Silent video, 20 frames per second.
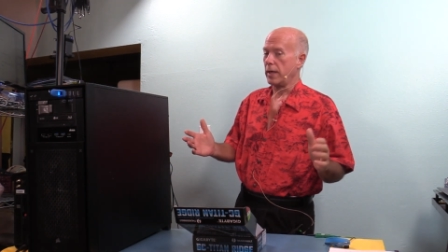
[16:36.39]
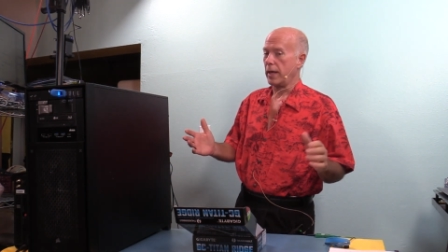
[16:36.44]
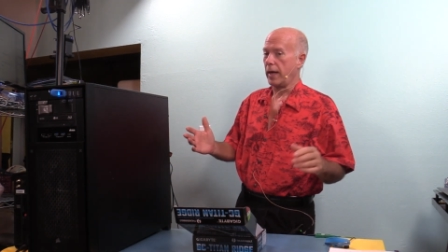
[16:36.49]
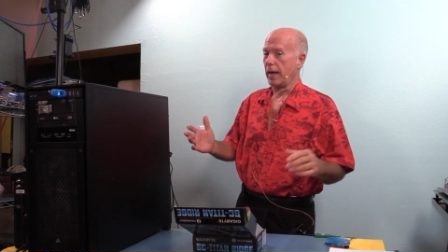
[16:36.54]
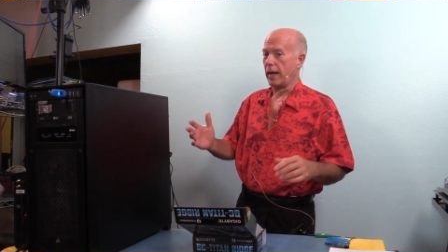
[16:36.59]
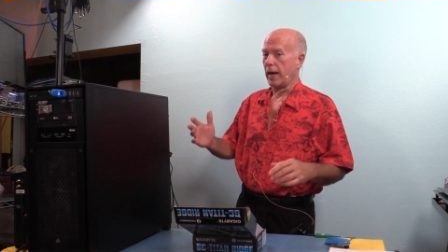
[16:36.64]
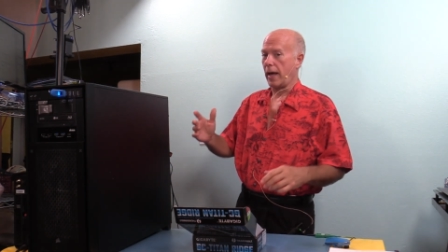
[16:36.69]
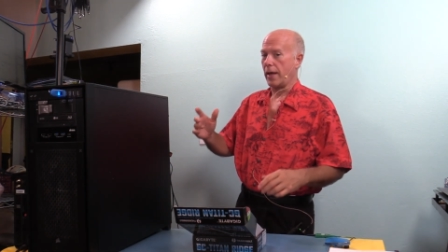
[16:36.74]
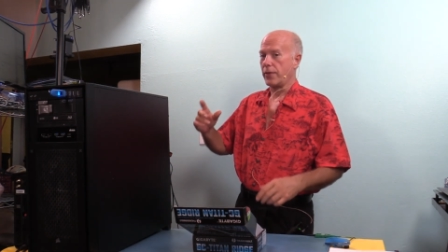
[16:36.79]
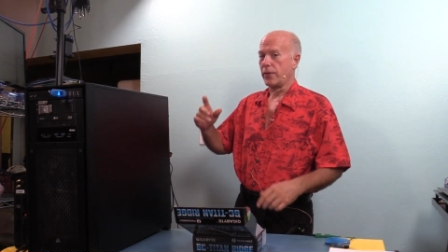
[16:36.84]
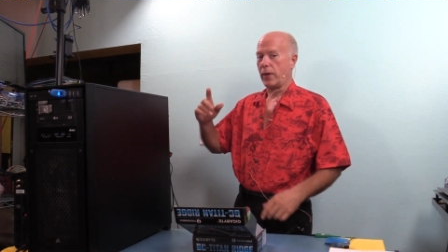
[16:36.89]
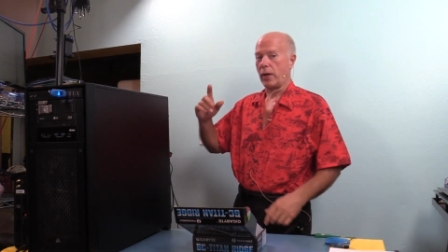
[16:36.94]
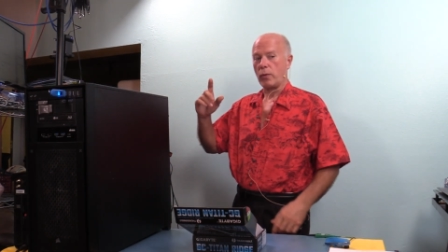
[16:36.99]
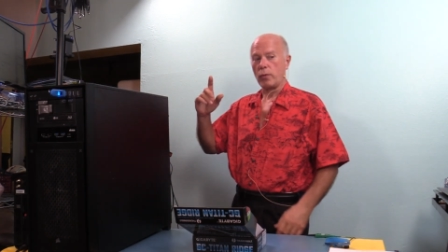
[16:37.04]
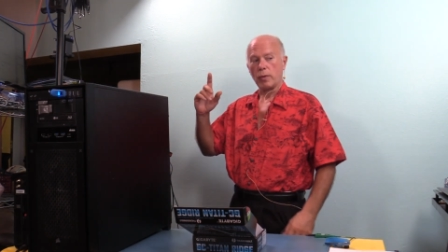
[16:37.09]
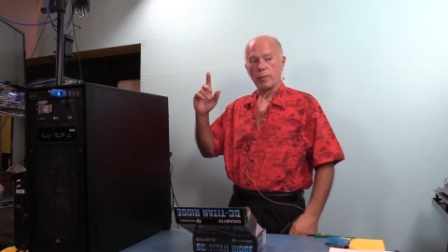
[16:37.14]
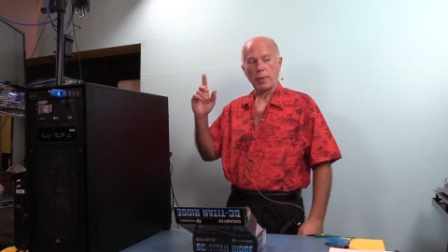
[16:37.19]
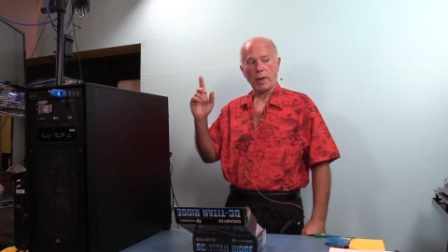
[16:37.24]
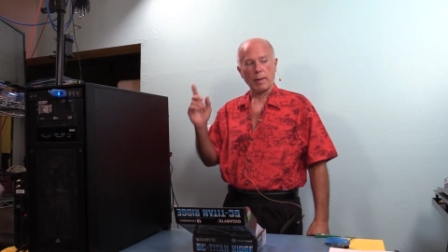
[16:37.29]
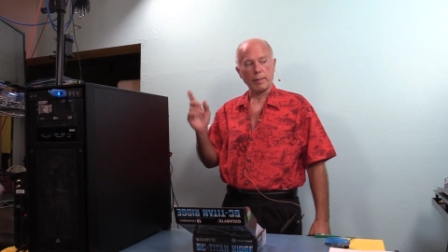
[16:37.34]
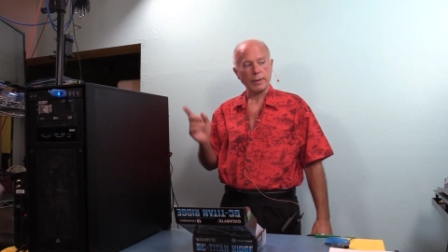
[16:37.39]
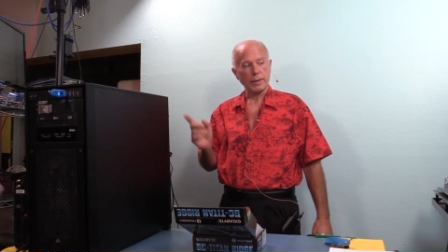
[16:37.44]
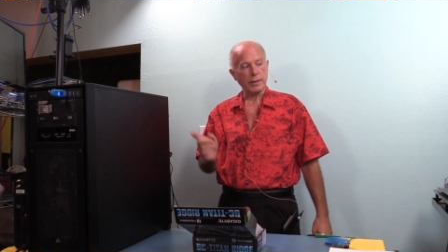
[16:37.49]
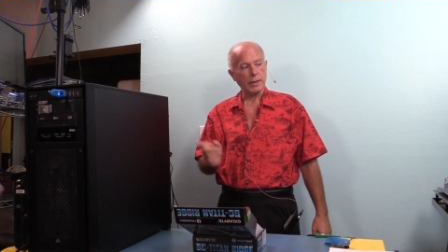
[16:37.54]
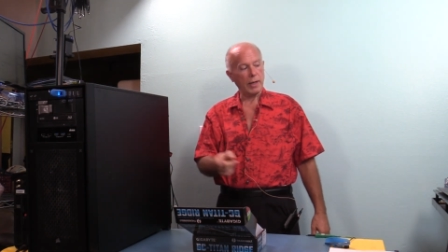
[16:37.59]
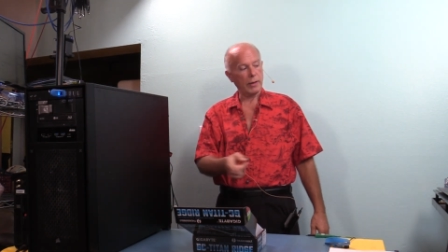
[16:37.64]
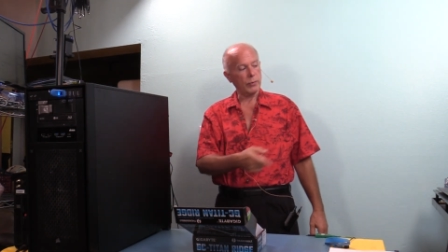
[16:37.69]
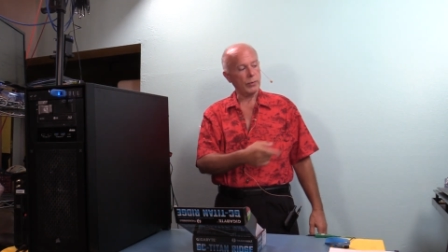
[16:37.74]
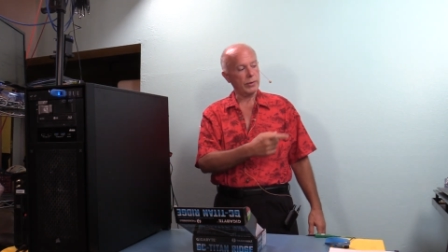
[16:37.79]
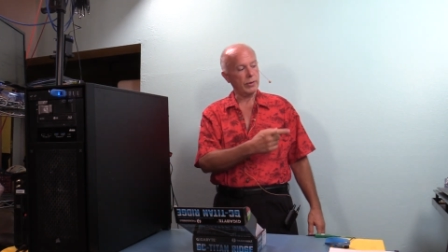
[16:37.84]
and I think we're probably
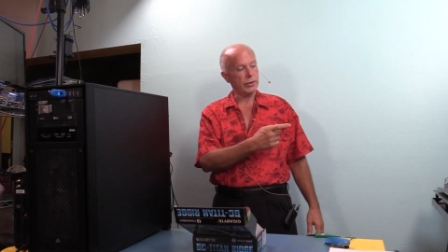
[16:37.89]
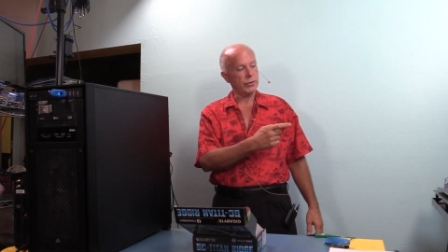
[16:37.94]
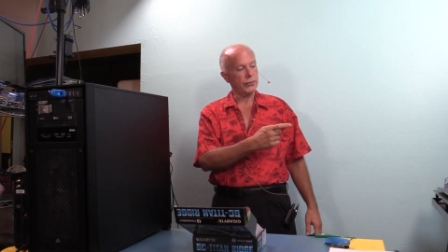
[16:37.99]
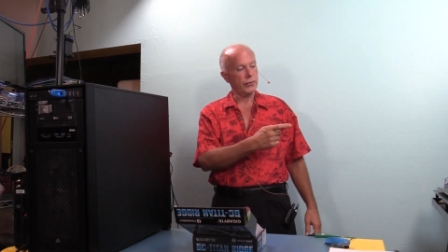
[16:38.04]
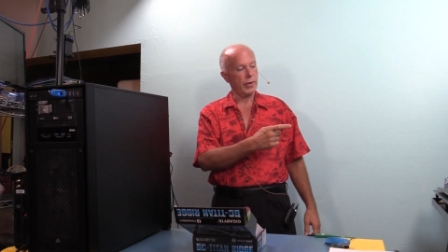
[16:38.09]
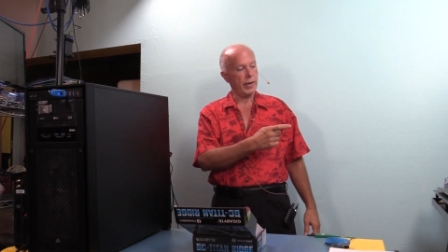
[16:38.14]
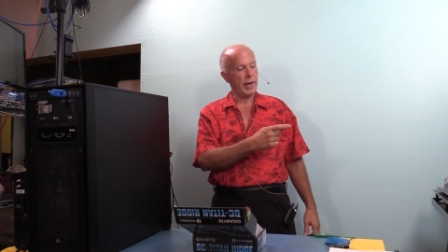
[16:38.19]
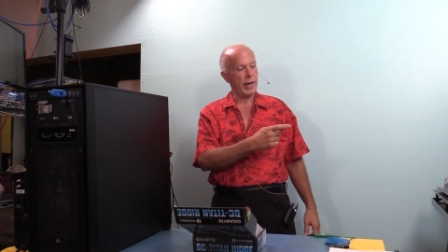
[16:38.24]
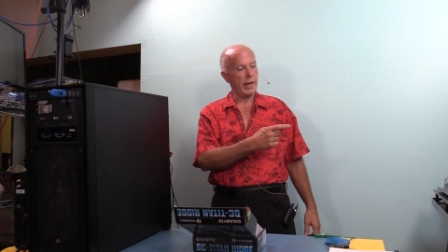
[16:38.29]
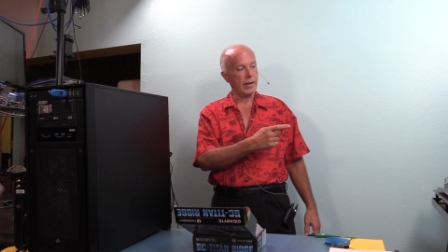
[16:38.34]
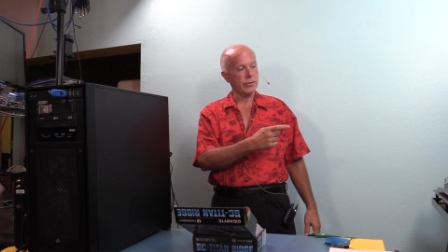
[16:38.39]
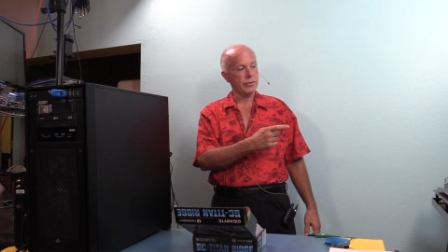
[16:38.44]
done with this for now.